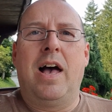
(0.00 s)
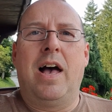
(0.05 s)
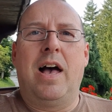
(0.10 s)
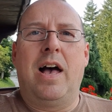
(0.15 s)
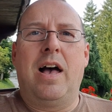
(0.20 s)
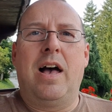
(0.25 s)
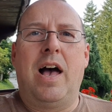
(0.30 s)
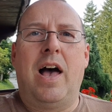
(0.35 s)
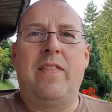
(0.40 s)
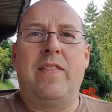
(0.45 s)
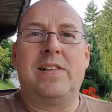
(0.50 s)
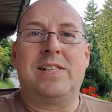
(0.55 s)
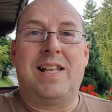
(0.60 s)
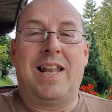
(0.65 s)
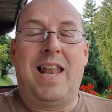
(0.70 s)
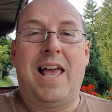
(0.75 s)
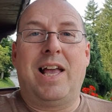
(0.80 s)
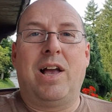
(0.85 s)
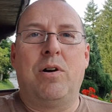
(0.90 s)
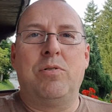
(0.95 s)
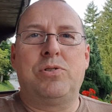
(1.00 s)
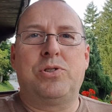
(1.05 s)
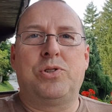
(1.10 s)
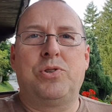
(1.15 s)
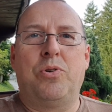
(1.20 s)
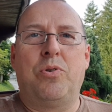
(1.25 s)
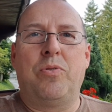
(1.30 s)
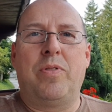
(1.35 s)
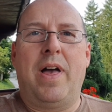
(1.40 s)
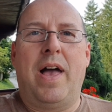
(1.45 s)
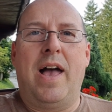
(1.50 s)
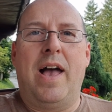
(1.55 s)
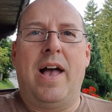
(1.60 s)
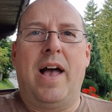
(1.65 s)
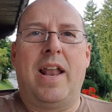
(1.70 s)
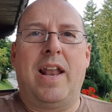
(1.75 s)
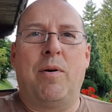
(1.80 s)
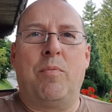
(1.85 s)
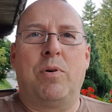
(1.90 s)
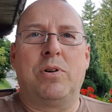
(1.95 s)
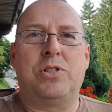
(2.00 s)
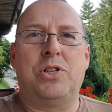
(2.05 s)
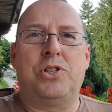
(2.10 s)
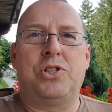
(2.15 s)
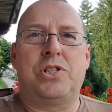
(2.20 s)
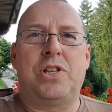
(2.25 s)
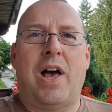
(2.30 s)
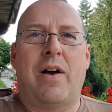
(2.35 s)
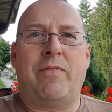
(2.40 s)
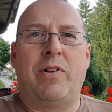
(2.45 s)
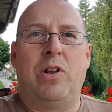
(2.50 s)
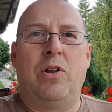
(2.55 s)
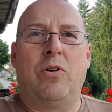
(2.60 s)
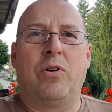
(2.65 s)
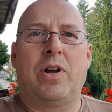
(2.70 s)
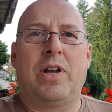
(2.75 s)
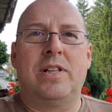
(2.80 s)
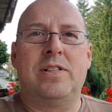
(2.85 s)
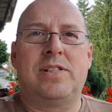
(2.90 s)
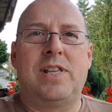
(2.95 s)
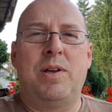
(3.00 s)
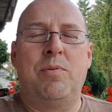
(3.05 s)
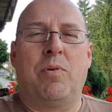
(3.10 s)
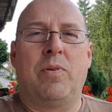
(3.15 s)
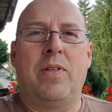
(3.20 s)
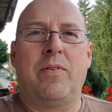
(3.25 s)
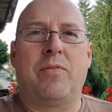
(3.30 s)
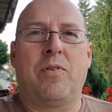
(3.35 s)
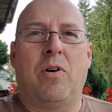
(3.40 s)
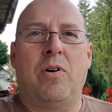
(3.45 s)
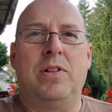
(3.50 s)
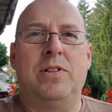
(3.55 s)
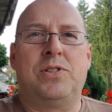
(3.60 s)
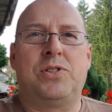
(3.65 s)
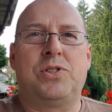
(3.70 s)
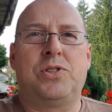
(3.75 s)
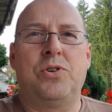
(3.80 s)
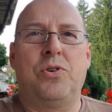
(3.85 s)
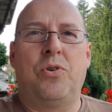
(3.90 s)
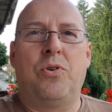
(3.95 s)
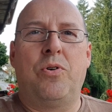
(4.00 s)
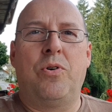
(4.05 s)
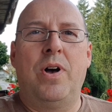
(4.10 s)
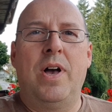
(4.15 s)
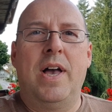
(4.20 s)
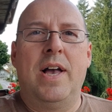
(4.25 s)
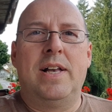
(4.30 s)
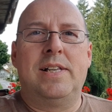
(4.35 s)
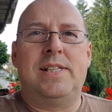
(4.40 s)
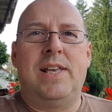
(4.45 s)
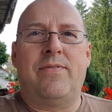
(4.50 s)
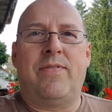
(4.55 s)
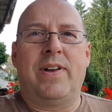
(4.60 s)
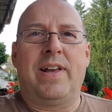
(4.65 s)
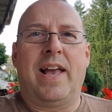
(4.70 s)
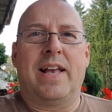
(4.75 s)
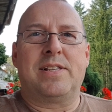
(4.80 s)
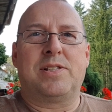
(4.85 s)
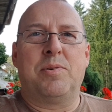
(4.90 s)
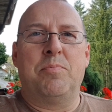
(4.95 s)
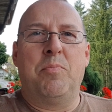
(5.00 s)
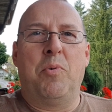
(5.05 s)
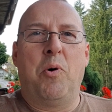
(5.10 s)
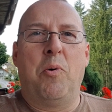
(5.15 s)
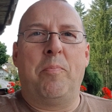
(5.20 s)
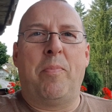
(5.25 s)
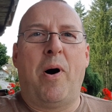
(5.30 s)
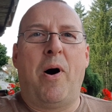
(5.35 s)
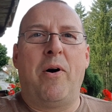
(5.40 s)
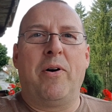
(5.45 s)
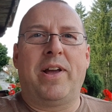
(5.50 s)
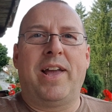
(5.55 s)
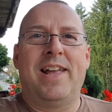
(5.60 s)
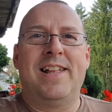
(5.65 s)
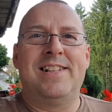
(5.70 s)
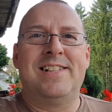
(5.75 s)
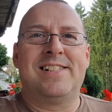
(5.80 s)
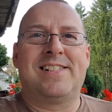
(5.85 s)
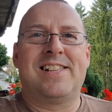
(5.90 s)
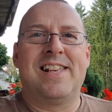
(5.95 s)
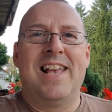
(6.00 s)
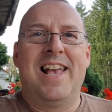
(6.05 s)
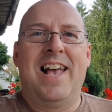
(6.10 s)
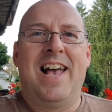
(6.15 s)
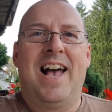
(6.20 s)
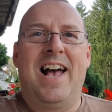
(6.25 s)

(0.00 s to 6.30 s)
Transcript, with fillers: and there's a Lego store there, and I want to just have a look and see what they've got in store, see if I can get some more bargains.